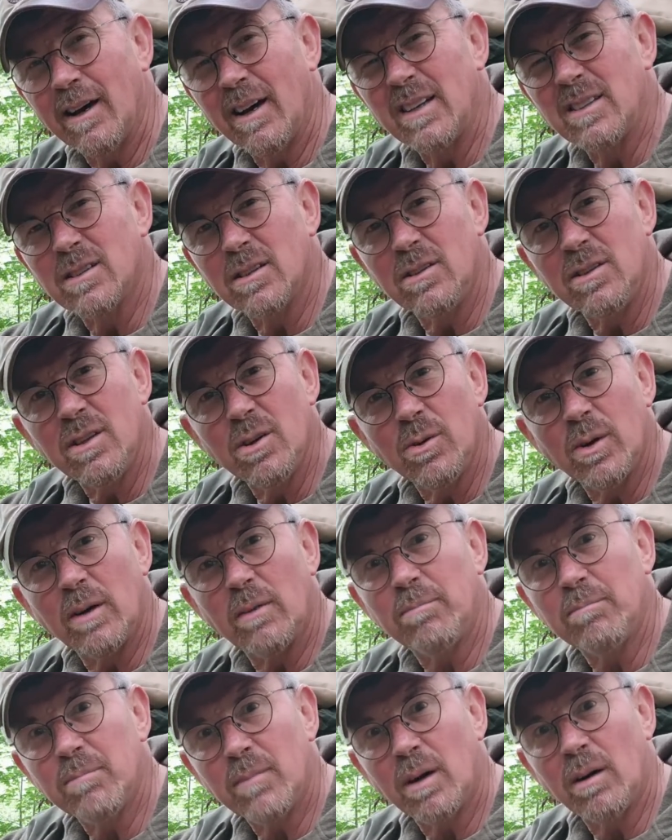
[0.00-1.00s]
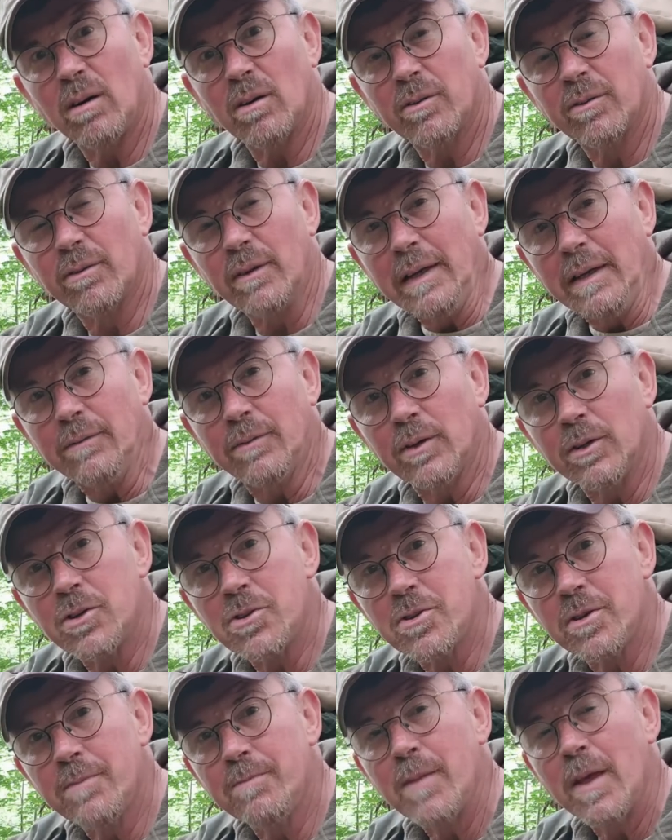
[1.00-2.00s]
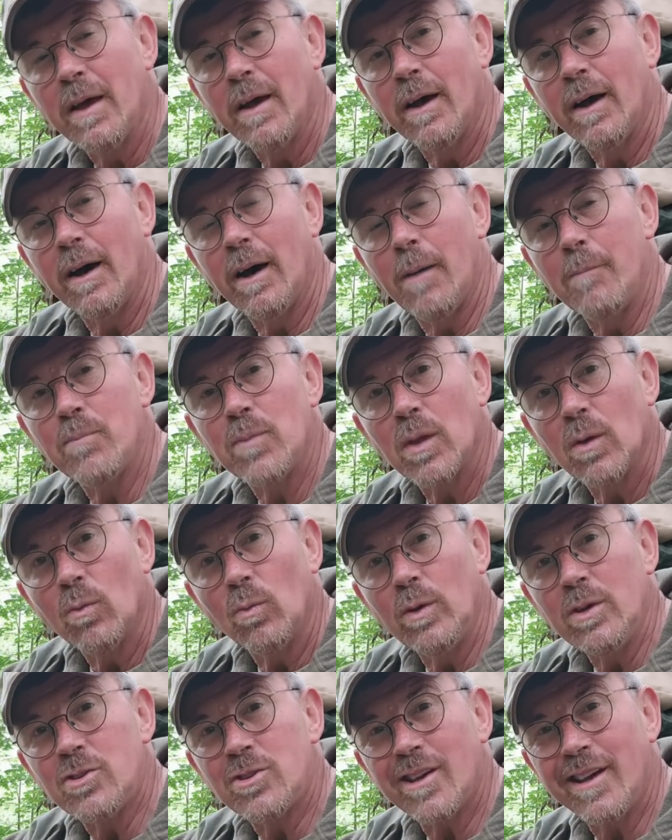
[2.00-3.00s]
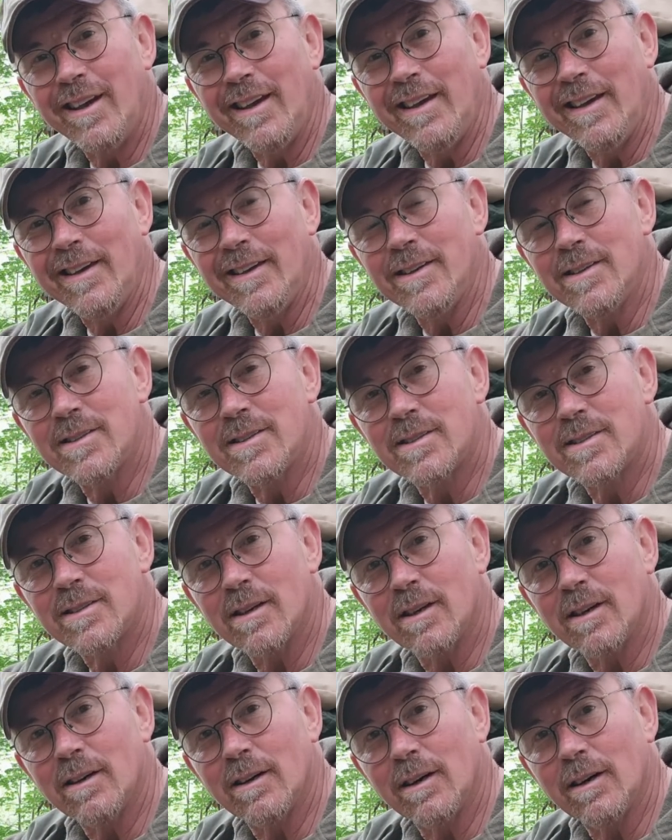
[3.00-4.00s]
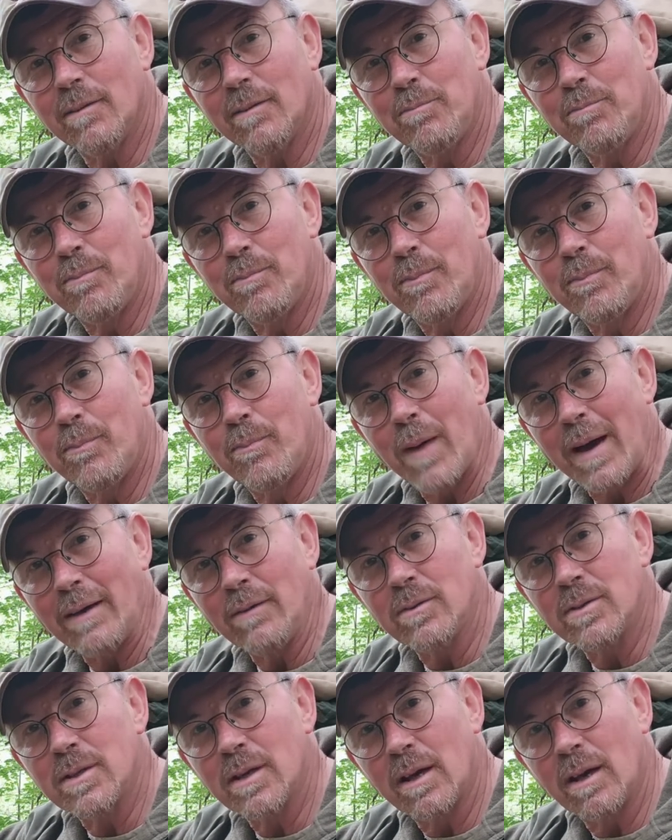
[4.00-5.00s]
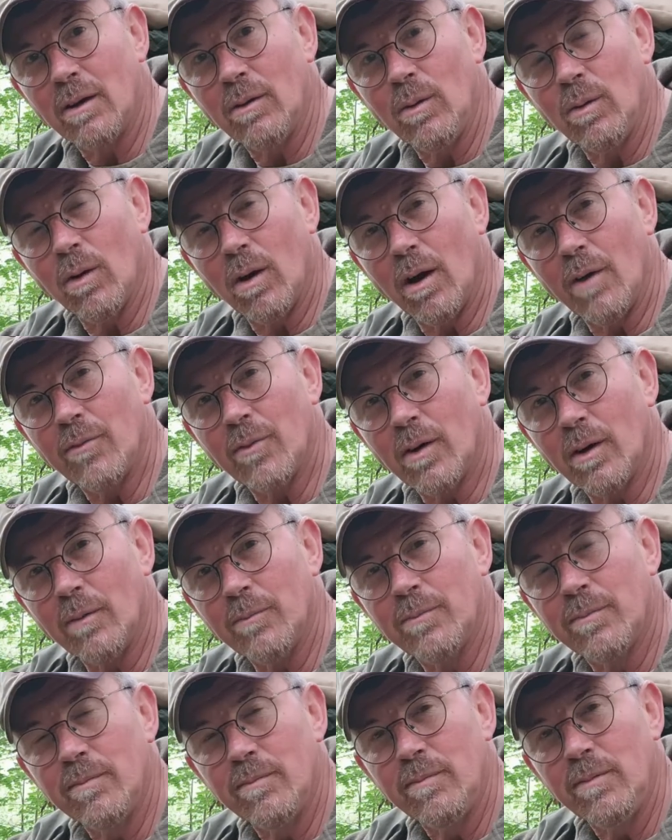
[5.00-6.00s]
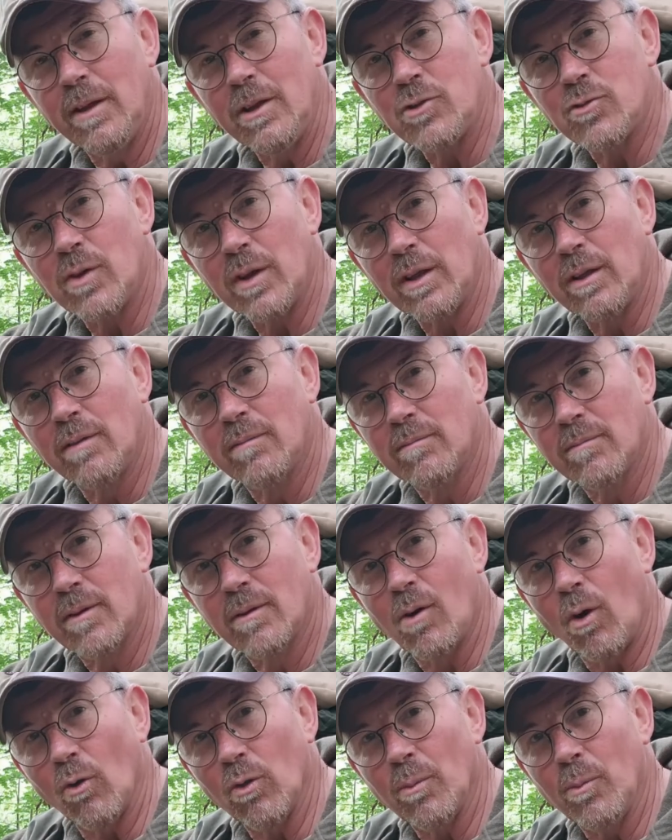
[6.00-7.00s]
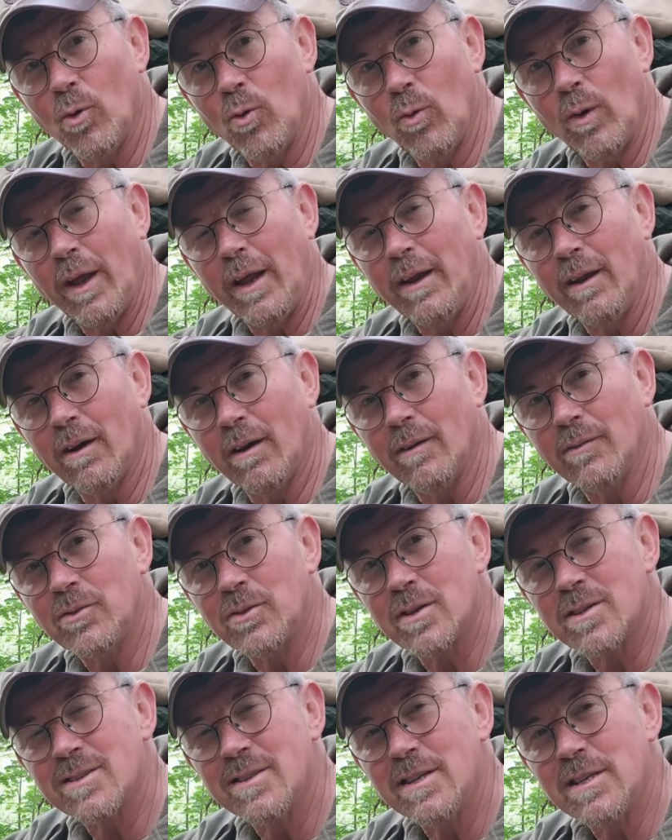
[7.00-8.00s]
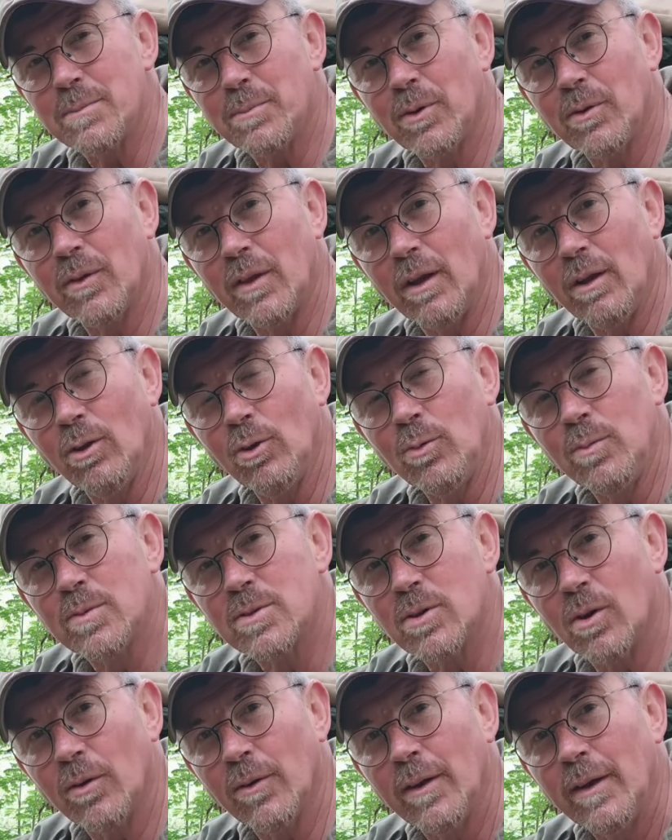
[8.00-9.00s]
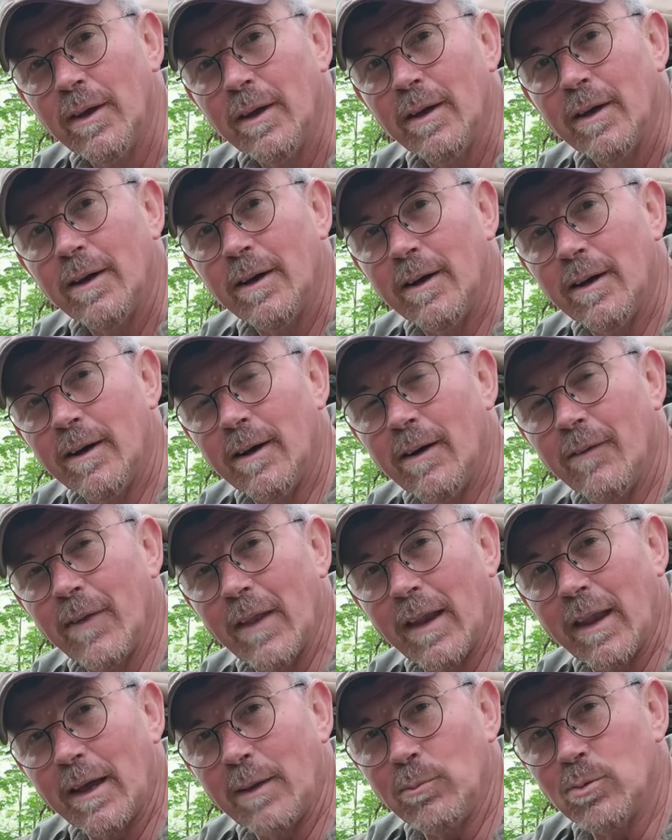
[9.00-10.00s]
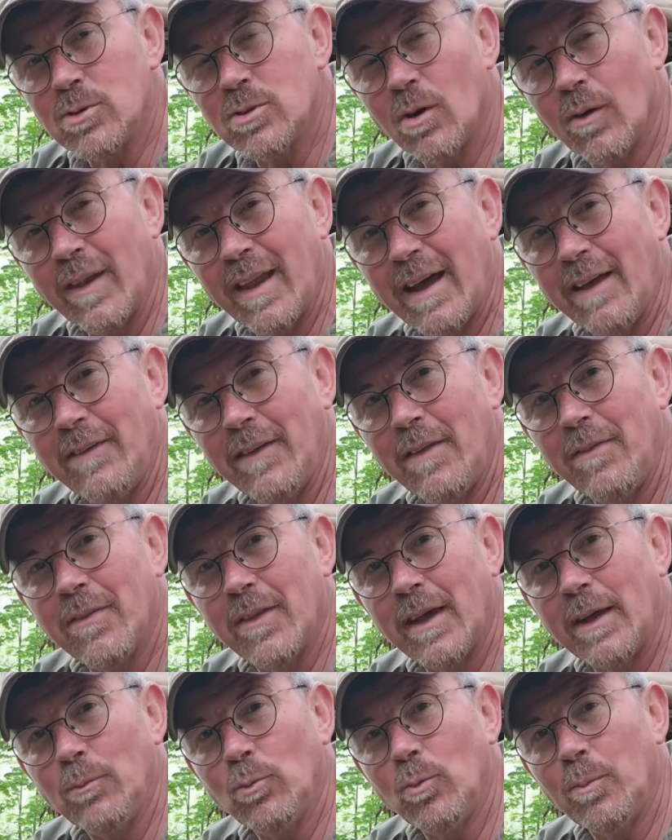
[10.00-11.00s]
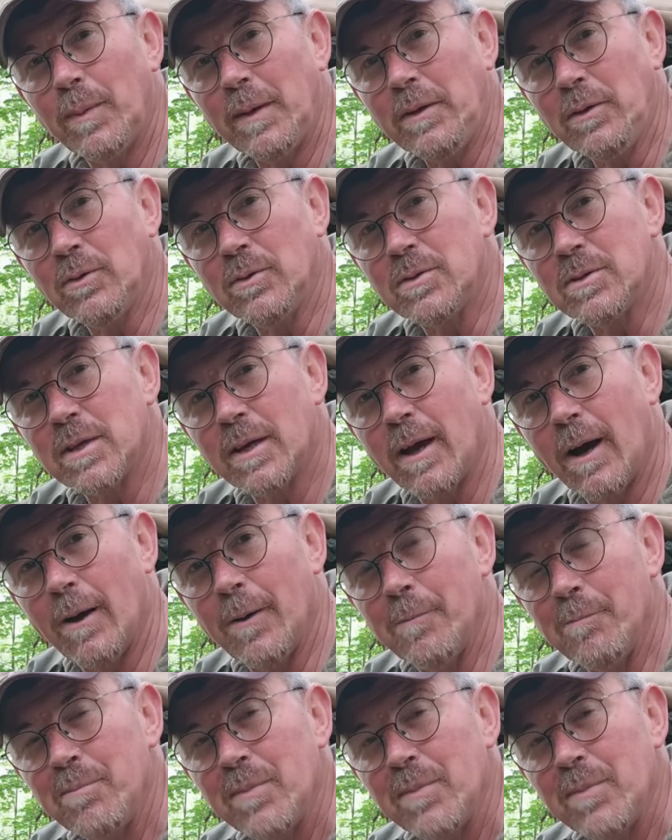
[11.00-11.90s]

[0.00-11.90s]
It's a newer Mark III version, which is about to go live. I've literally got them all in. I just need to put the loops on and the labels on, and then they will be good to go.